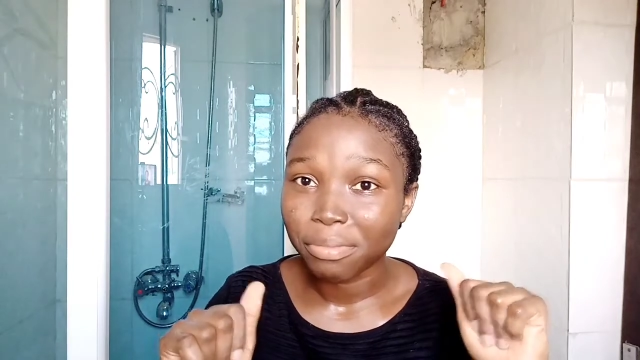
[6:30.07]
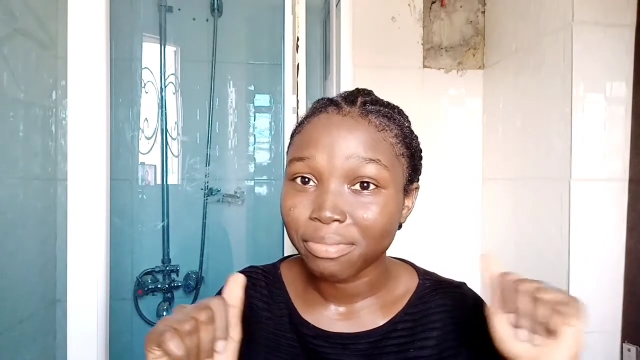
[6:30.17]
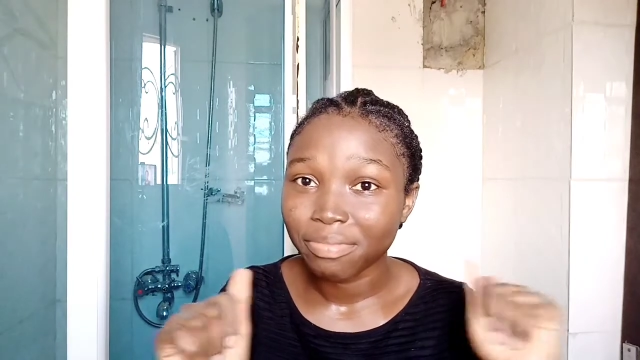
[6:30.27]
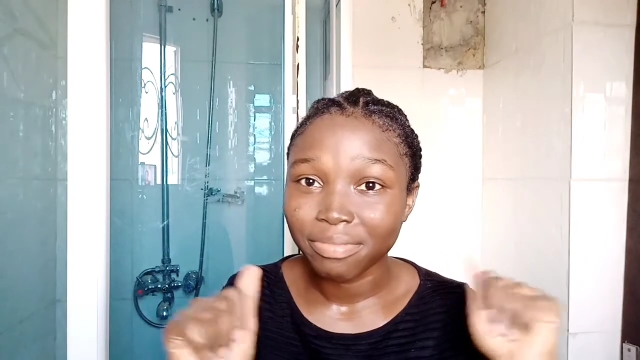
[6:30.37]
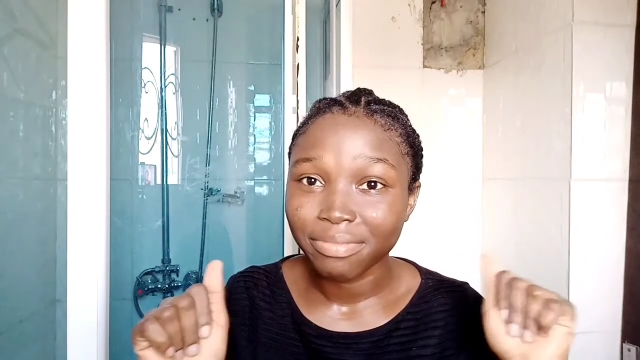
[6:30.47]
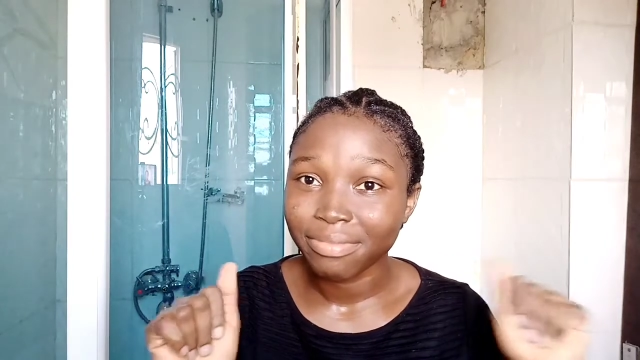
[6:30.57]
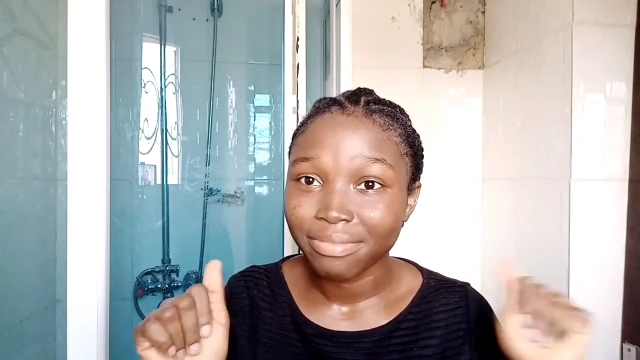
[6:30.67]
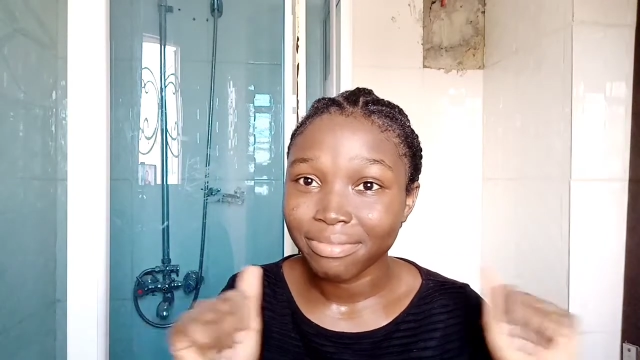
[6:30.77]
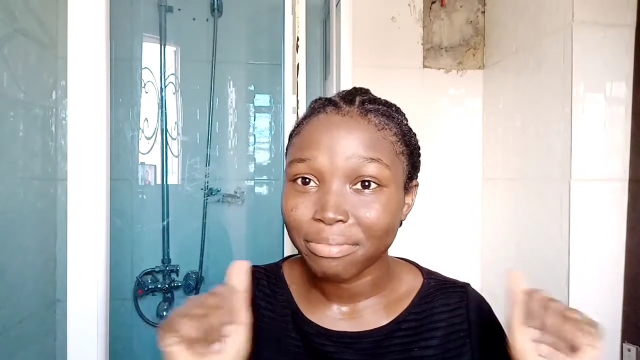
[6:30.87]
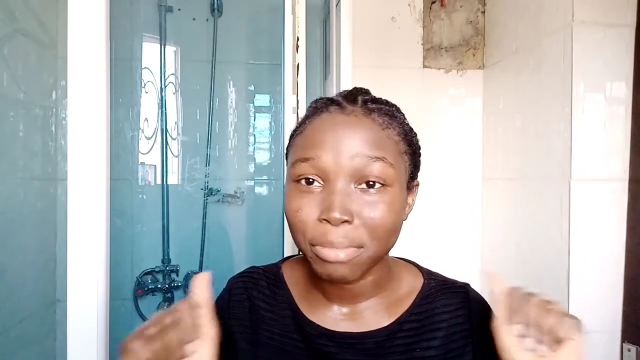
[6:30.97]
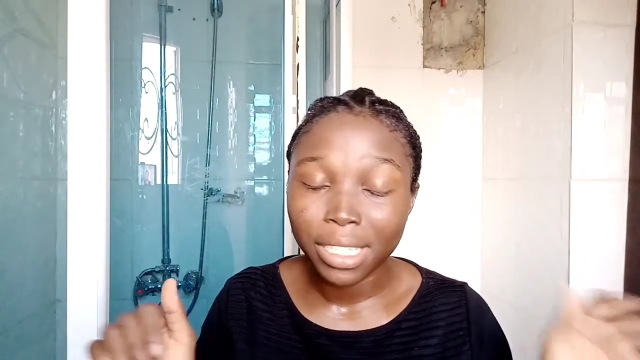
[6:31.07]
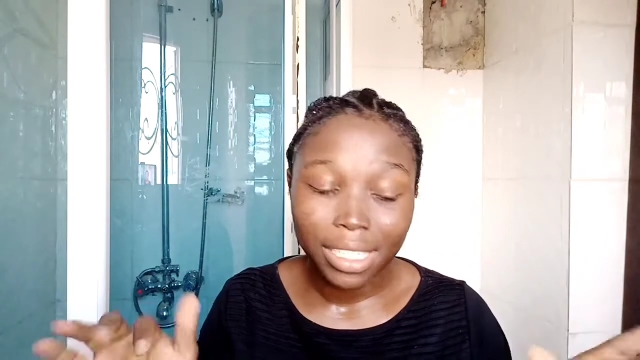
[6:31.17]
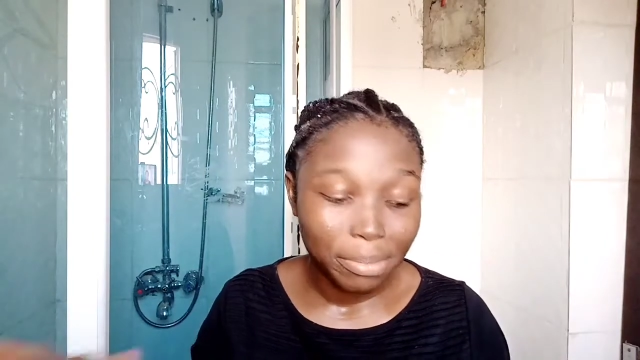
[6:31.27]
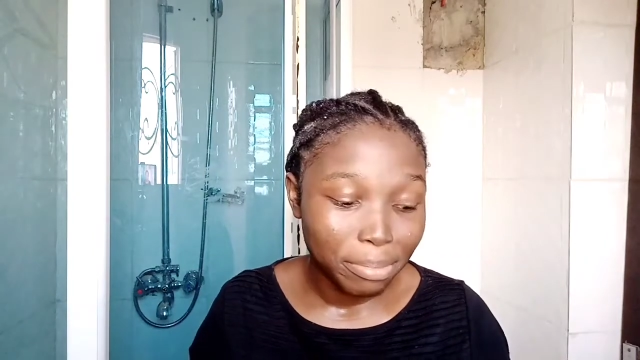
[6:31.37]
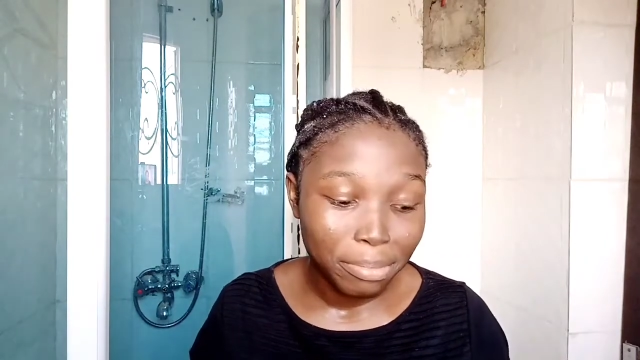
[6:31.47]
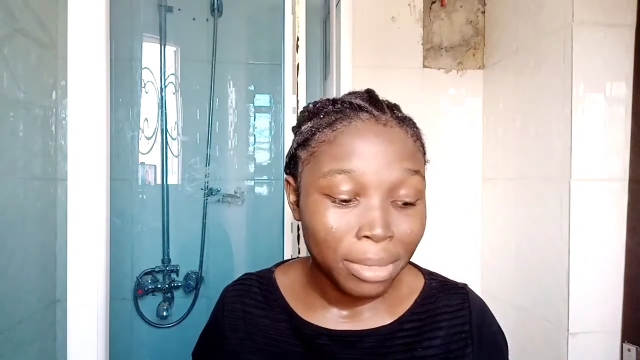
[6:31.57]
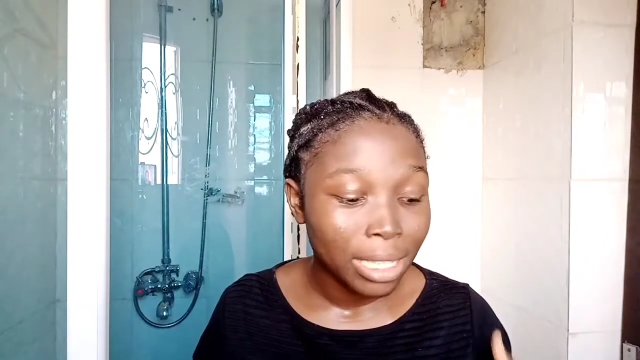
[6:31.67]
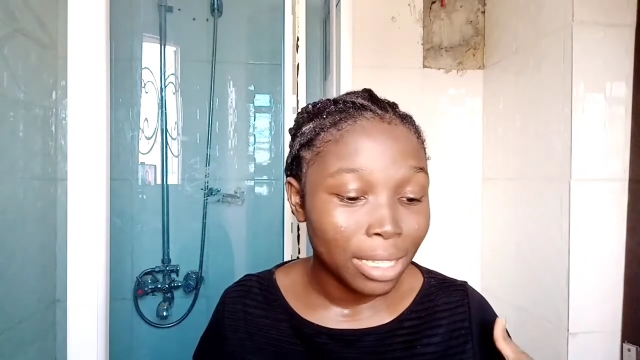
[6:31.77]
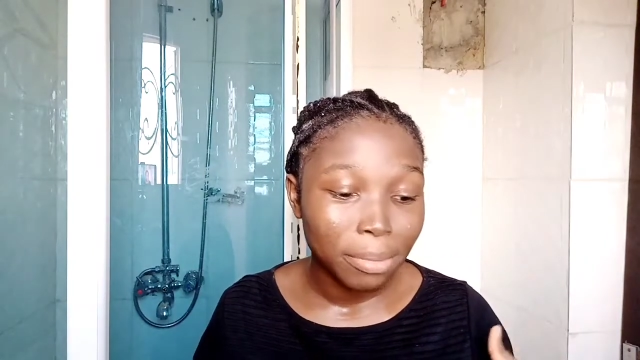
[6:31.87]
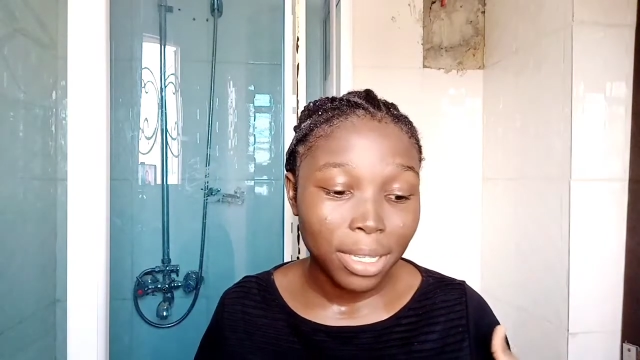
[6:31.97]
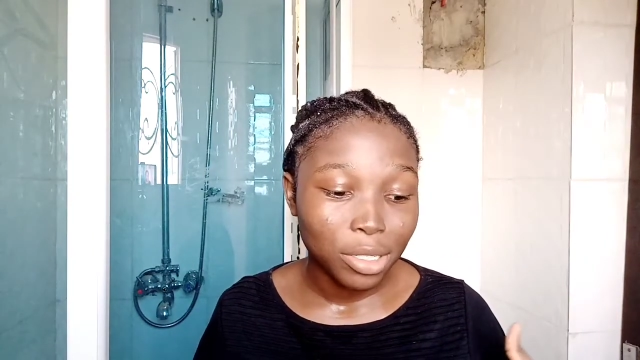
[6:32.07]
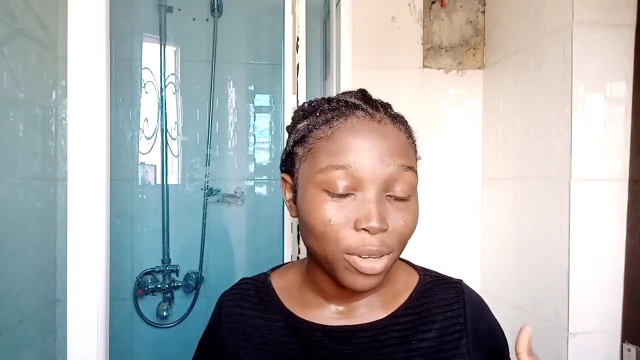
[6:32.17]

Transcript: edges because mans was tired